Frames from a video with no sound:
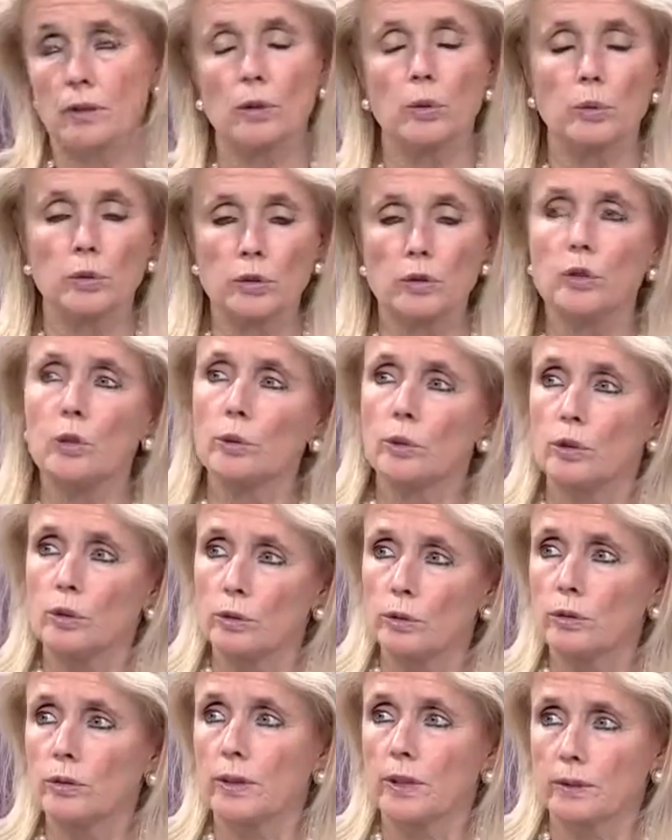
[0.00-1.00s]
There was no
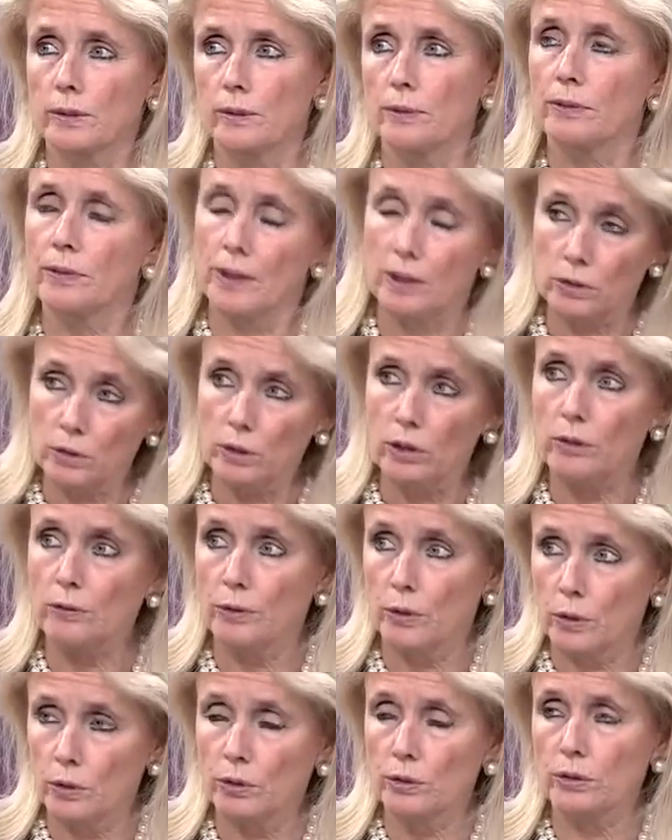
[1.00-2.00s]
enthusiasm factor. Our
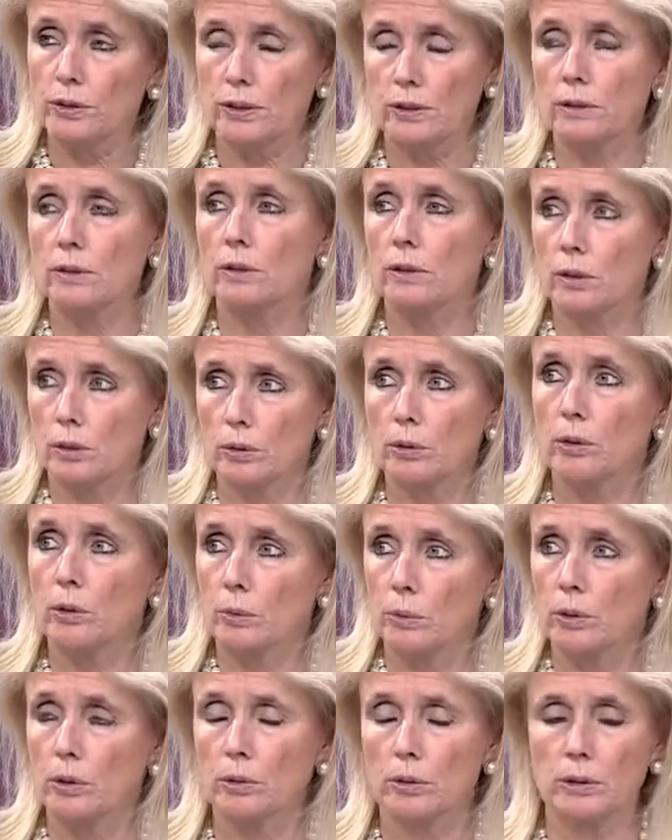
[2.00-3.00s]
voters didn't go to the
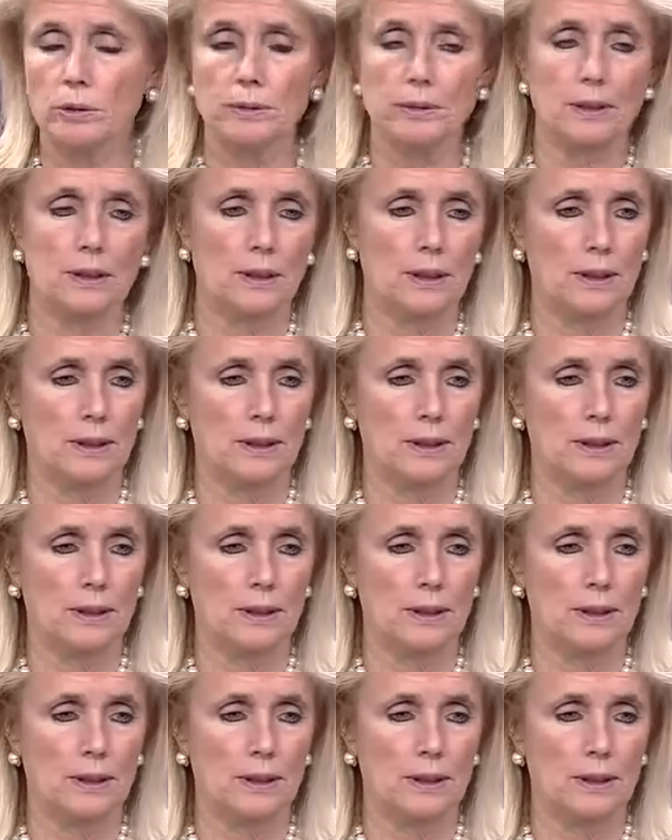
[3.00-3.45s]
polls.